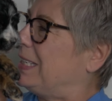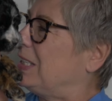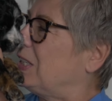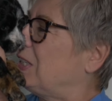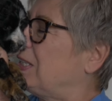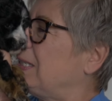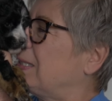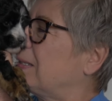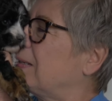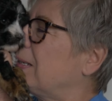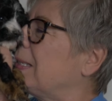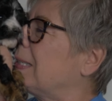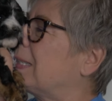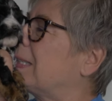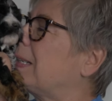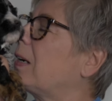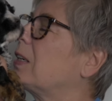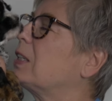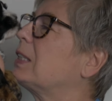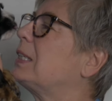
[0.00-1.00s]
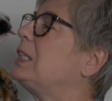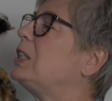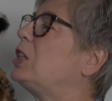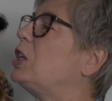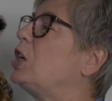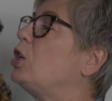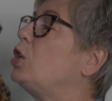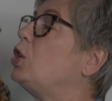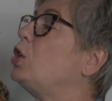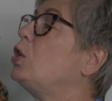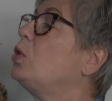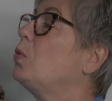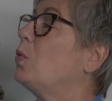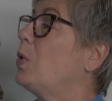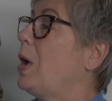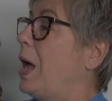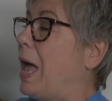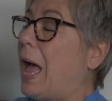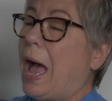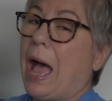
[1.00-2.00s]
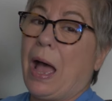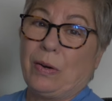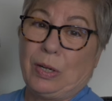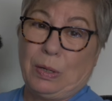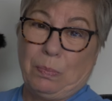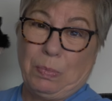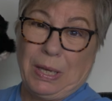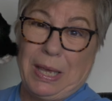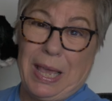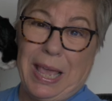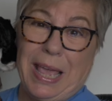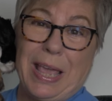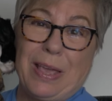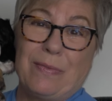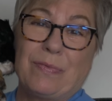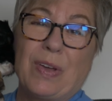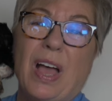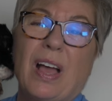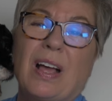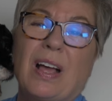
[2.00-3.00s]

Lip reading: and she's going to start teaching you how to behave